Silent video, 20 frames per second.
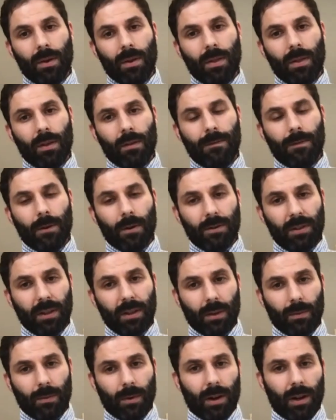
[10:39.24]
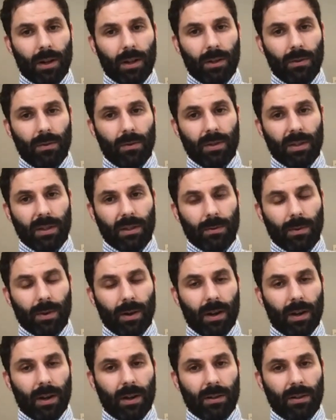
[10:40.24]
The first thing that we're going to use is we're
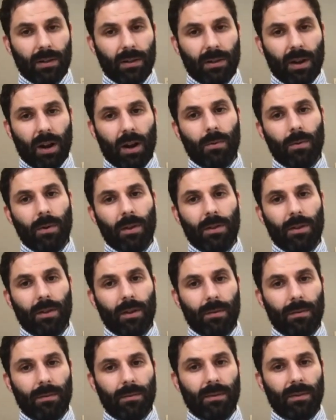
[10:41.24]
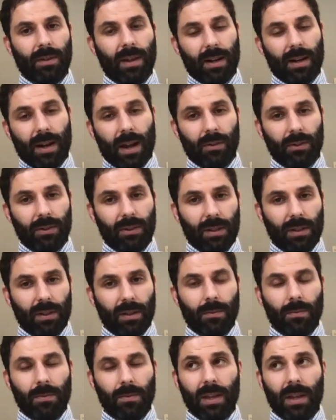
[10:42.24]
going to start with a technology
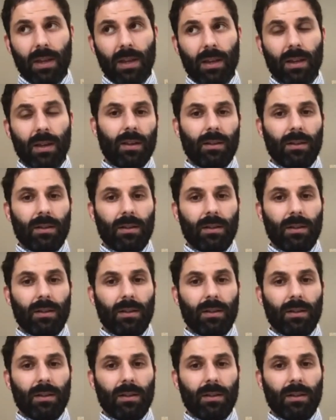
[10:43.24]
that we